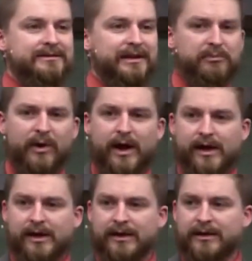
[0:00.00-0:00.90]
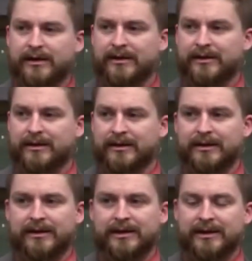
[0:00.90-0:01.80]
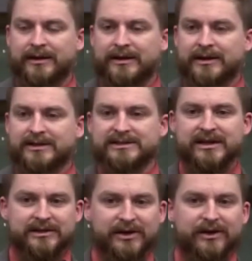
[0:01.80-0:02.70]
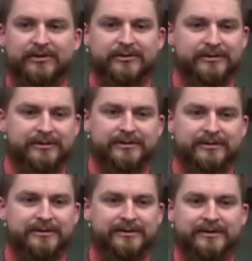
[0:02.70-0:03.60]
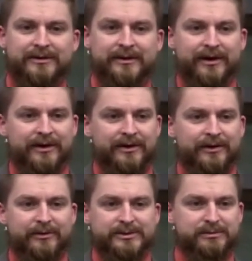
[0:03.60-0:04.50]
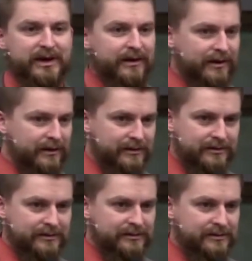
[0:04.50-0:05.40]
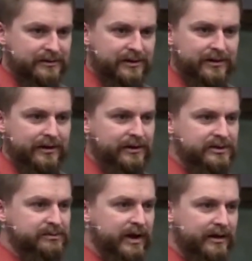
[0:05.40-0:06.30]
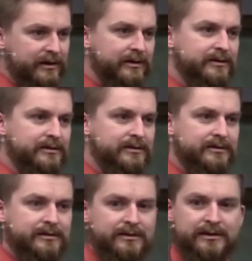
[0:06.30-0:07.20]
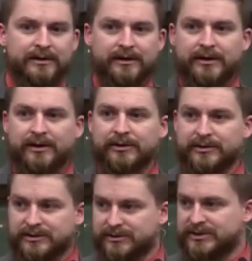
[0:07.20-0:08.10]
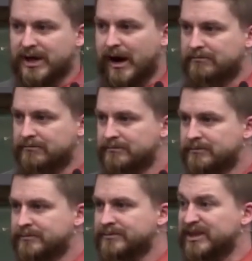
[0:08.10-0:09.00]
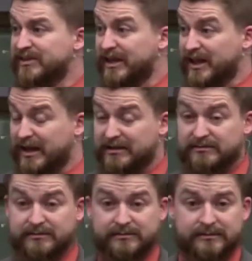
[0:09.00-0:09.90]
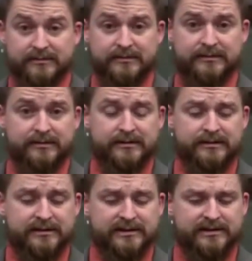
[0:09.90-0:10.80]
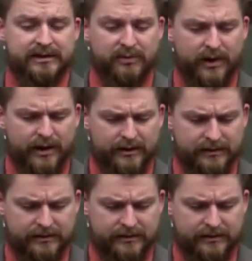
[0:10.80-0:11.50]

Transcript: They pray. Because they know who's bigger, who's better, who can do the job that they can't. They pray.